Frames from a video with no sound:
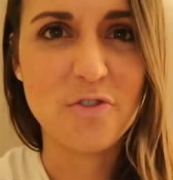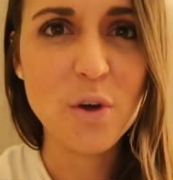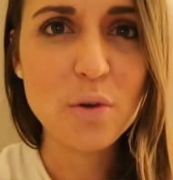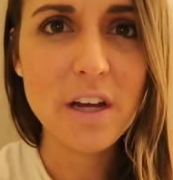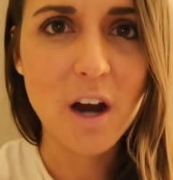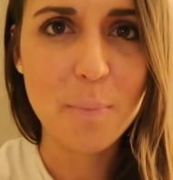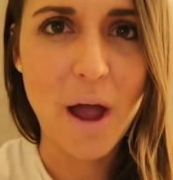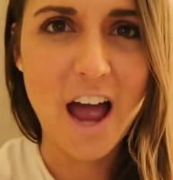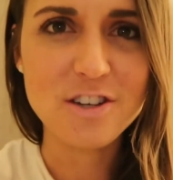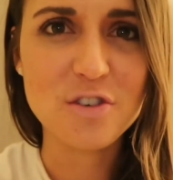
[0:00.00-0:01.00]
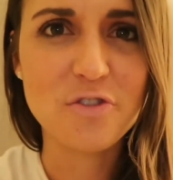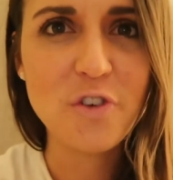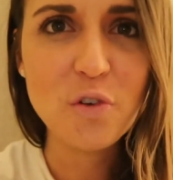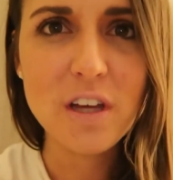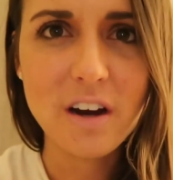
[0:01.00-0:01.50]
fueling our passion,
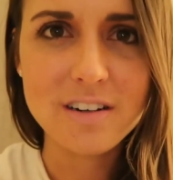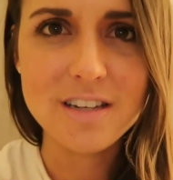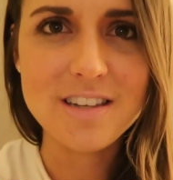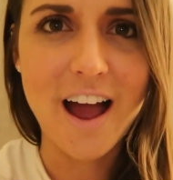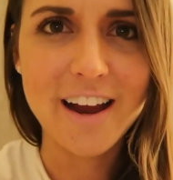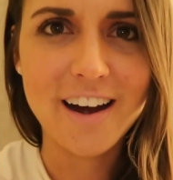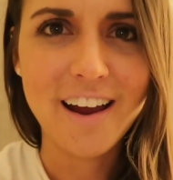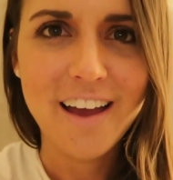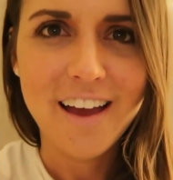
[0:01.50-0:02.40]
fueling our desire,